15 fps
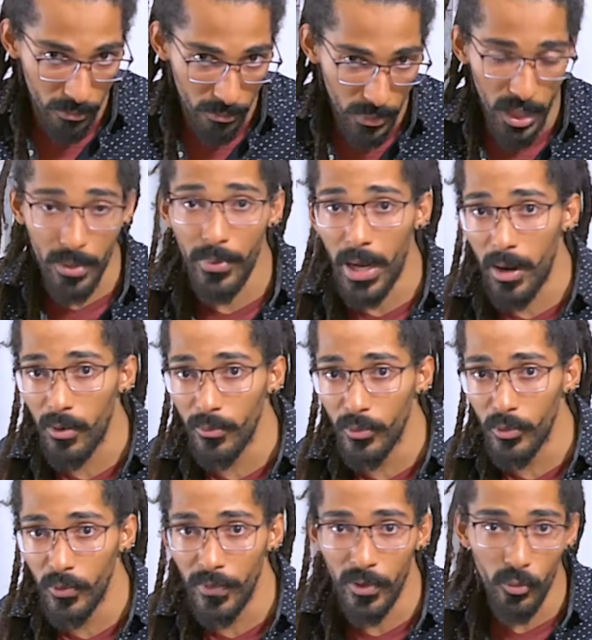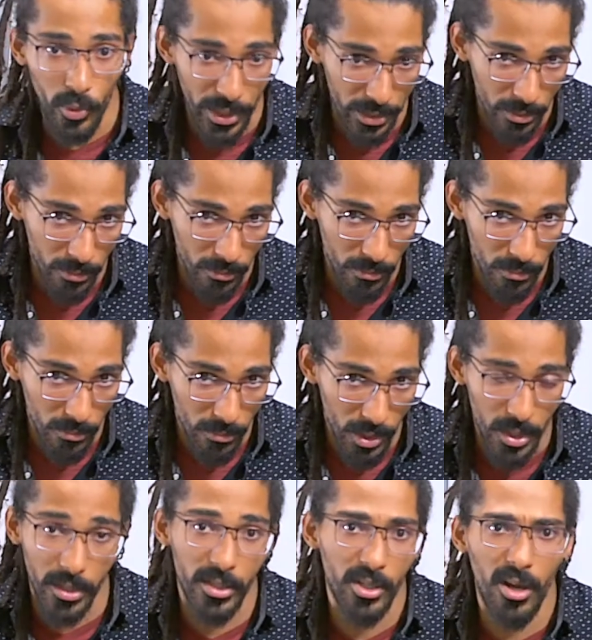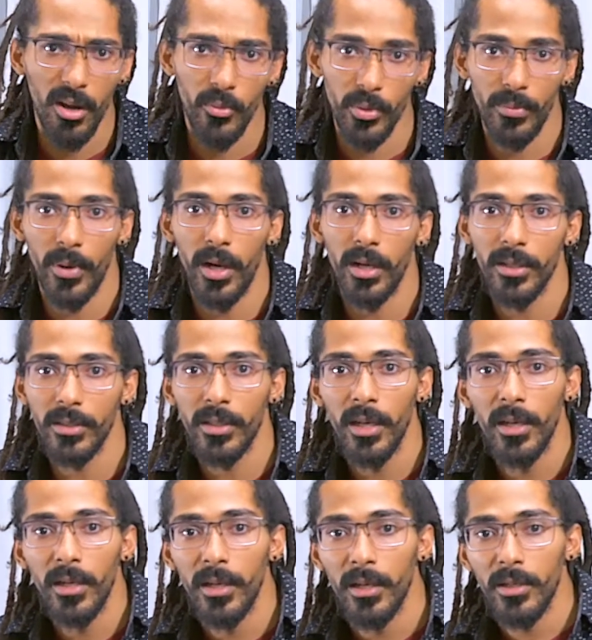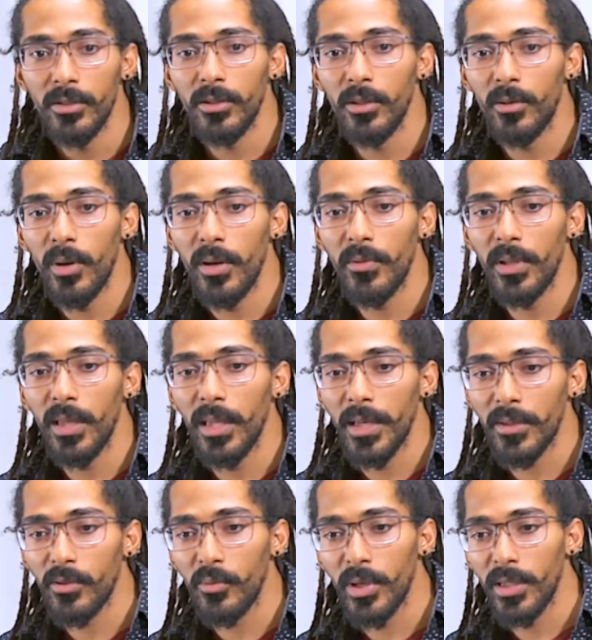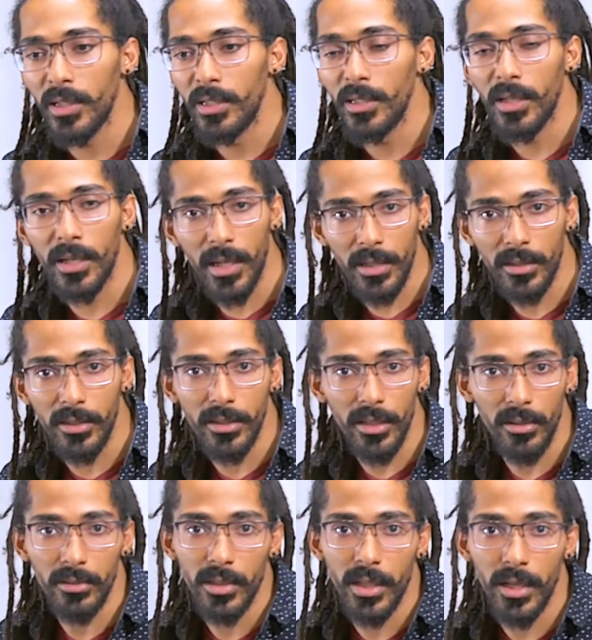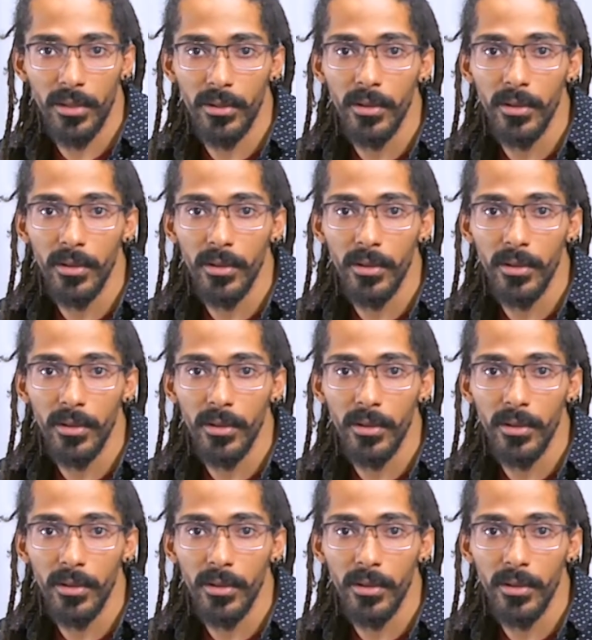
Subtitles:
And power, move, and wait. Because it's an awkward pause. So I really like the way that he connects these skills together.